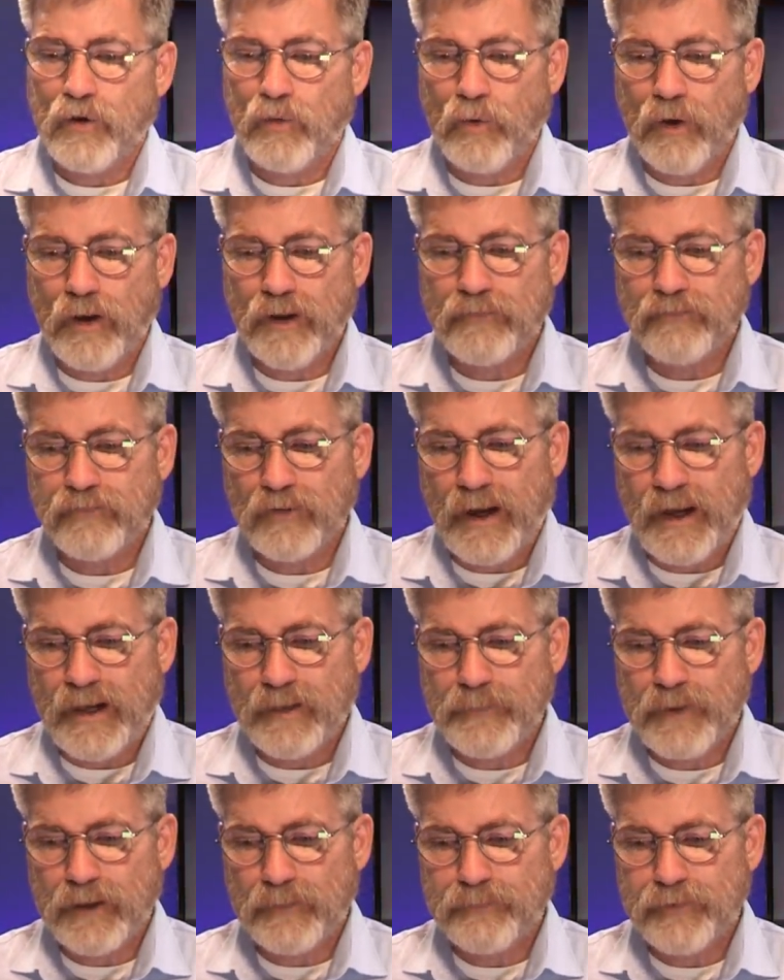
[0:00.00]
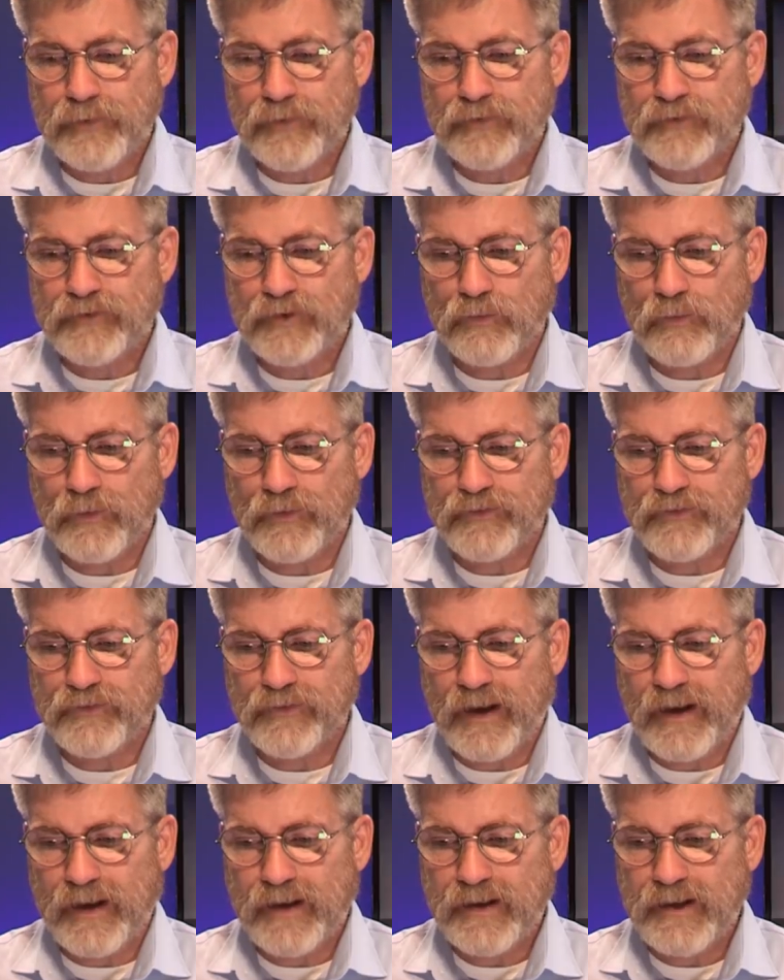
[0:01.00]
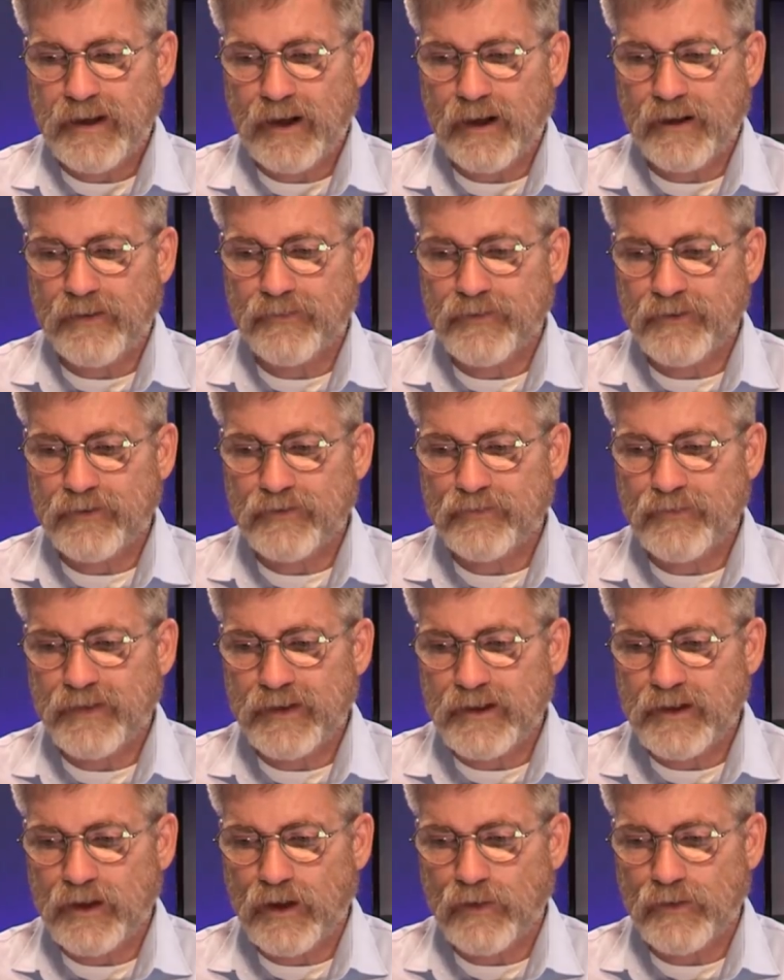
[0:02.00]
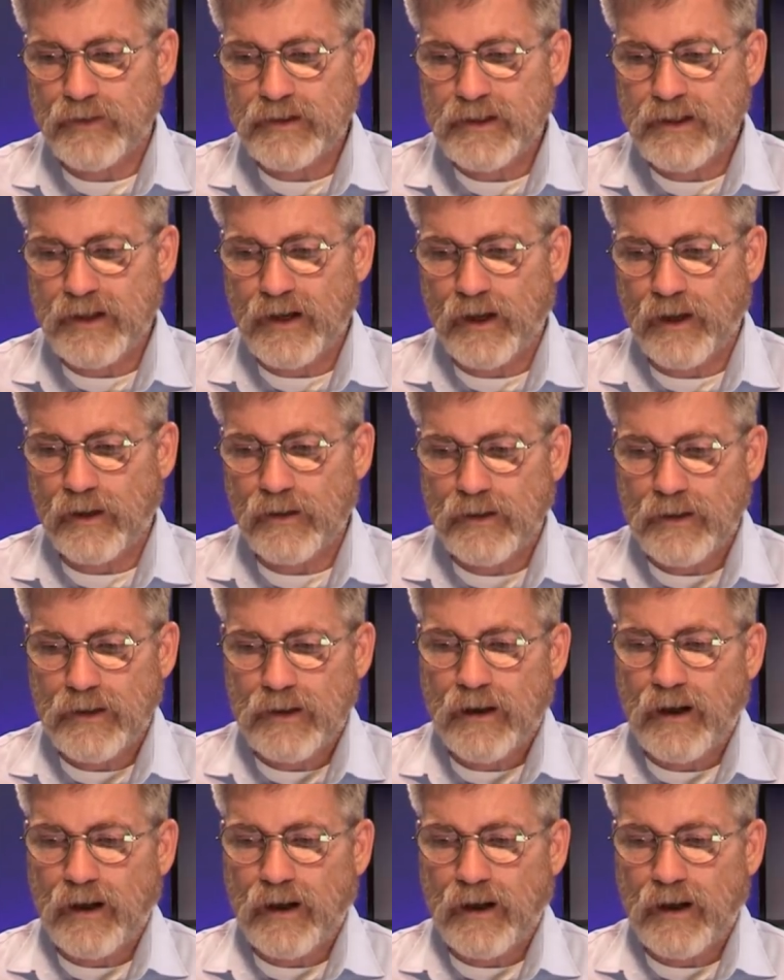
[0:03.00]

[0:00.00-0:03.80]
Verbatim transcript: what Vladimir Putin was saying here in this video here.